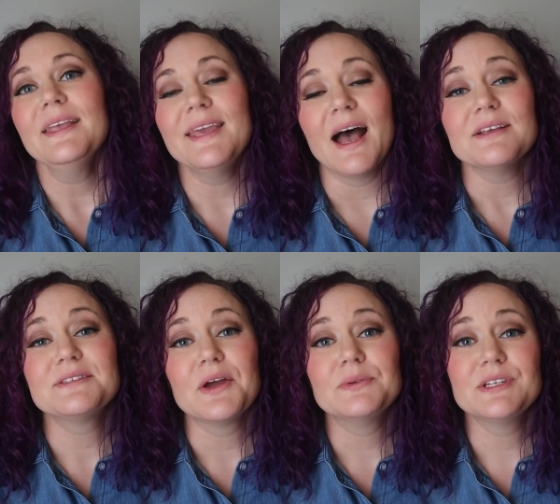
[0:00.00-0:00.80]
yeah,
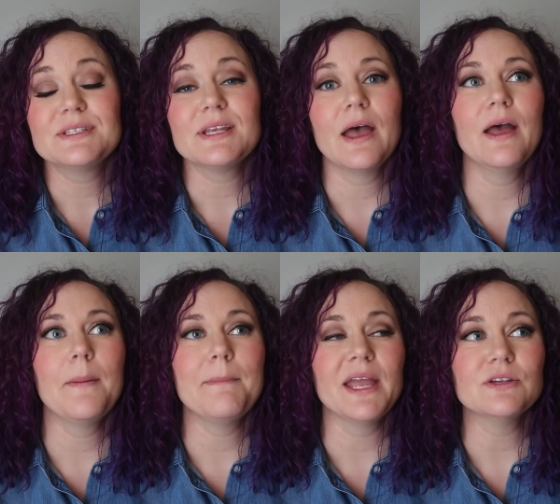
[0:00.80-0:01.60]
so just
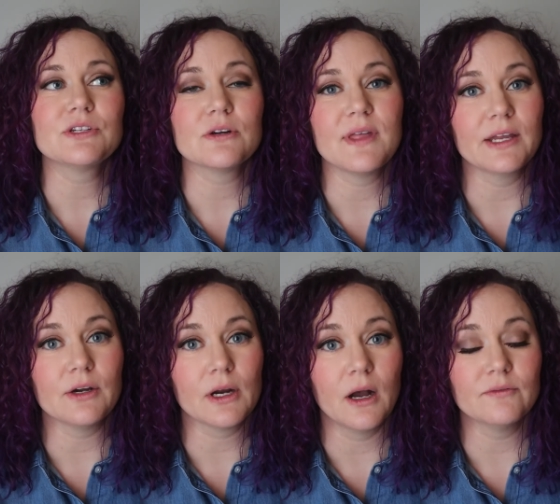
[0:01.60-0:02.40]
make sure that
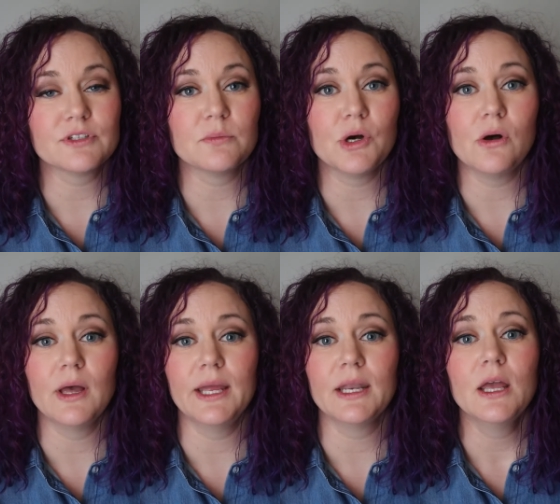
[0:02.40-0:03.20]
you're
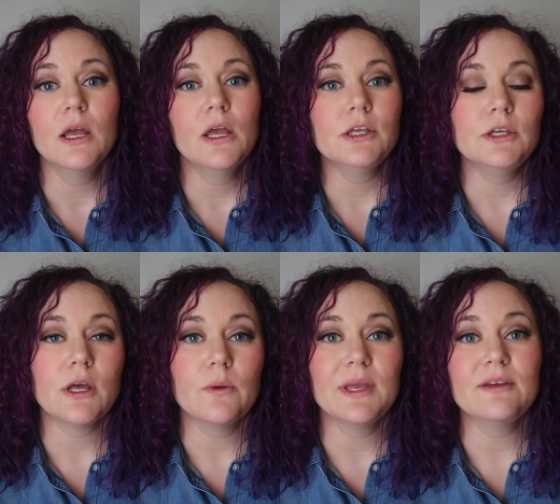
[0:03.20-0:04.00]
comfortable. And you
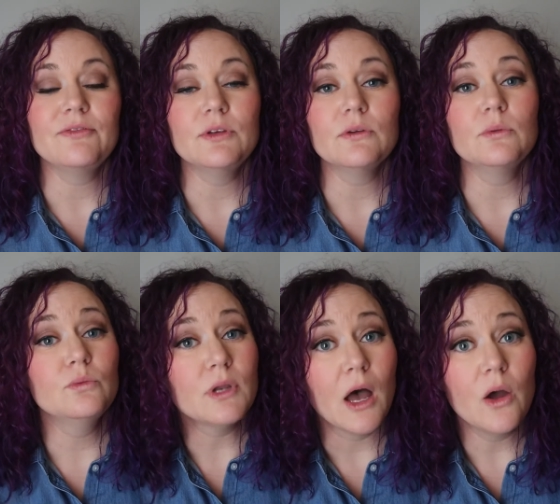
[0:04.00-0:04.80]
know, if you
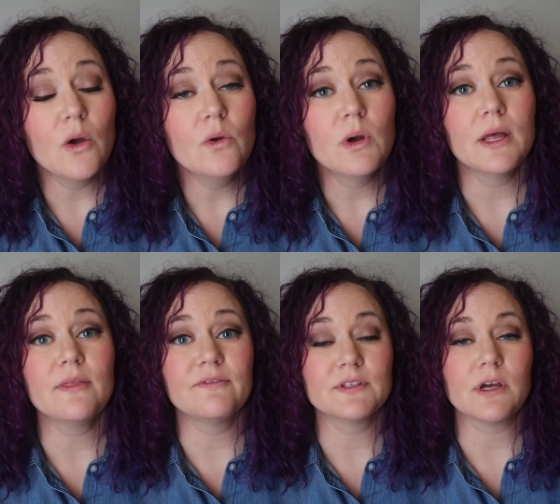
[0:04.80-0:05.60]
know
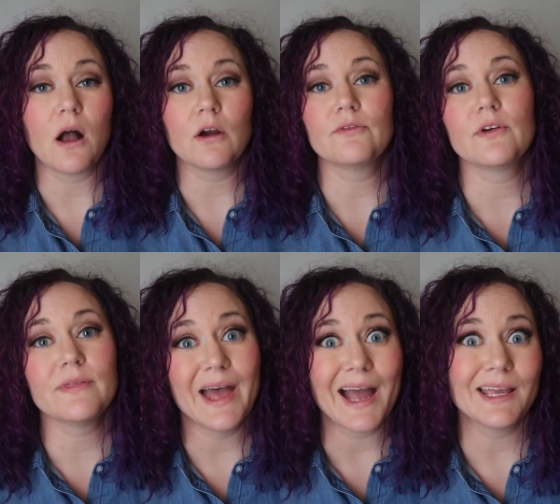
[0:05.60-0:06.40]
the photographer,
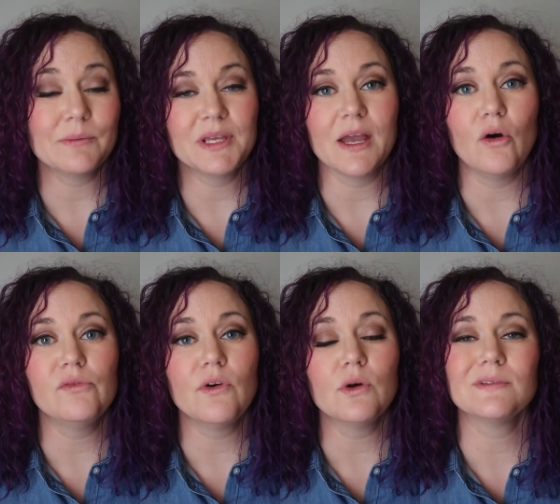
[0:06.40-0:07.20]
that can be
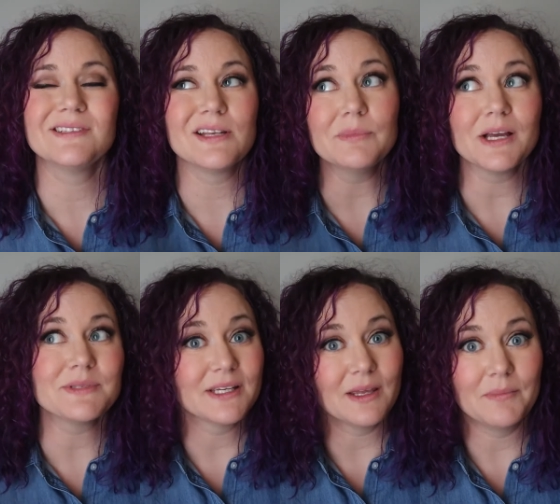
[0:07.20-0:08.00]
helpful.
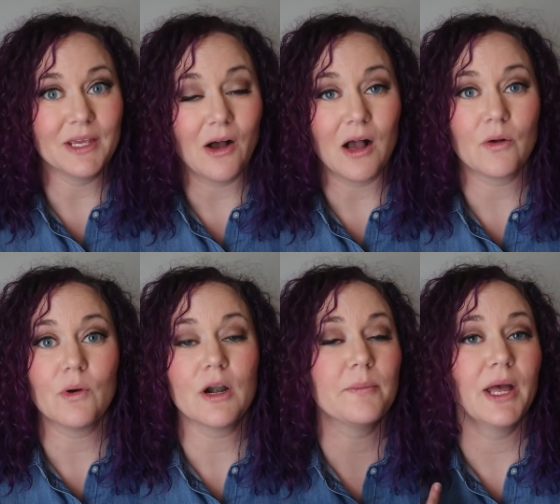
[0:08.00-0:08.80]
Sometimes it can be
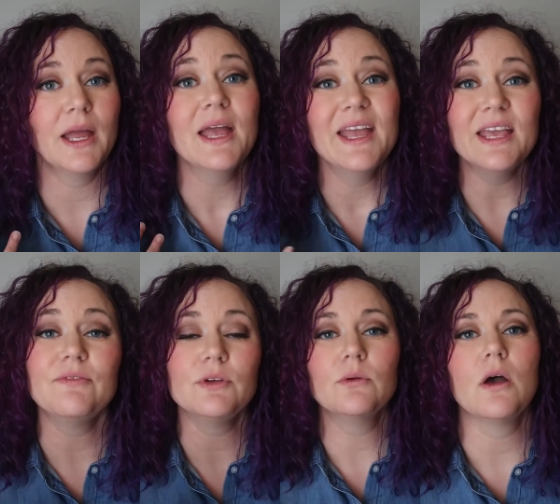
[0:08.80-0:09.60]
awkward, but
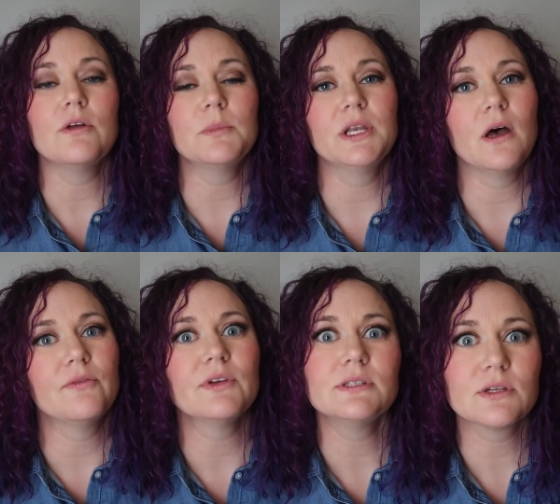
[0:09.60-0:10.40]
if you know them
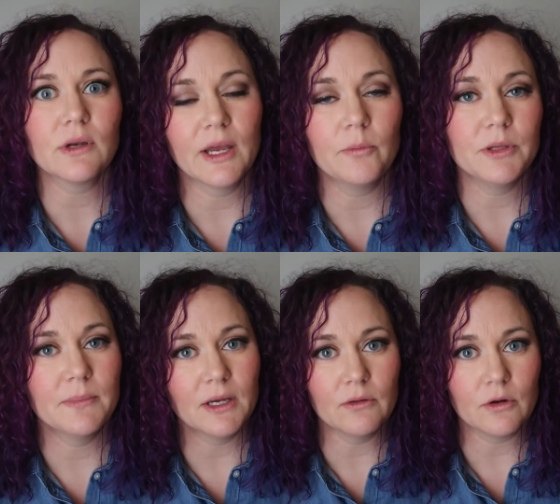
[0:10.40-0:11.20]
enough, it's going to help you
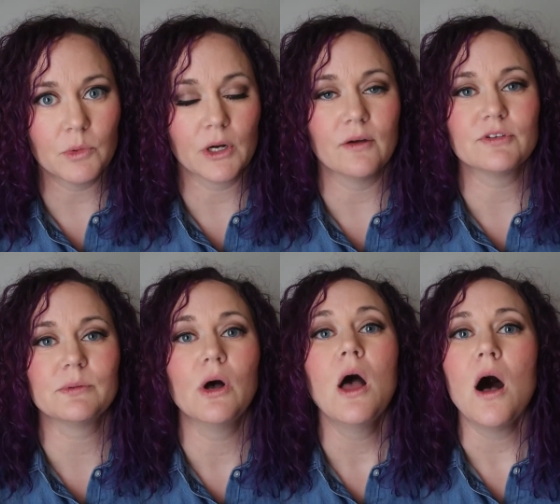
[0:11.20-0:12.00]
be a little more comfortable.